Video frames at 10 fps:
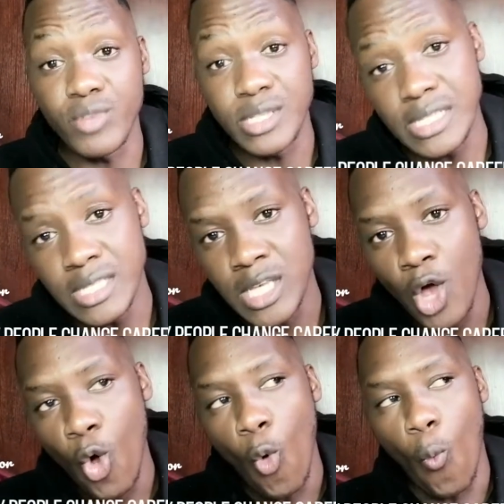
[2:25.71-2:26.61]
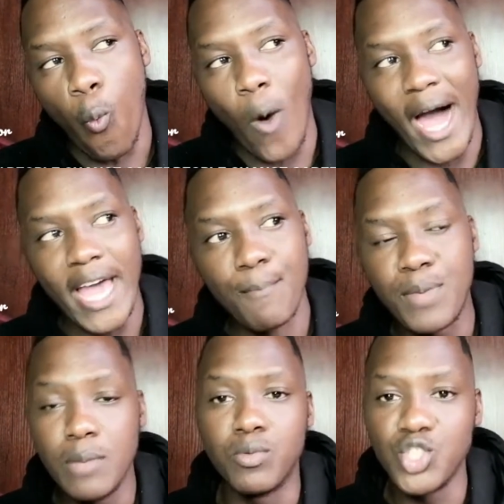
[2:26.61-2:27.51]
reasons why
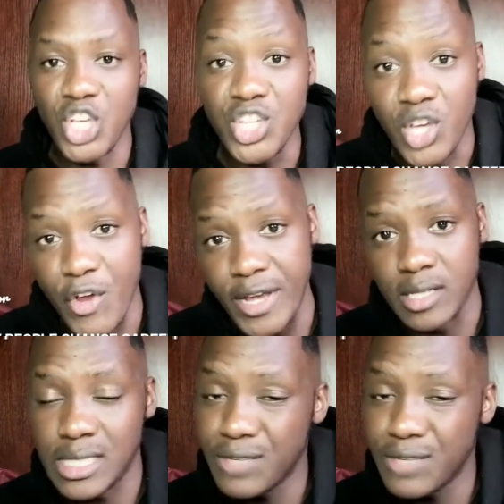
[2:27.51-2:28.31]
people change careers.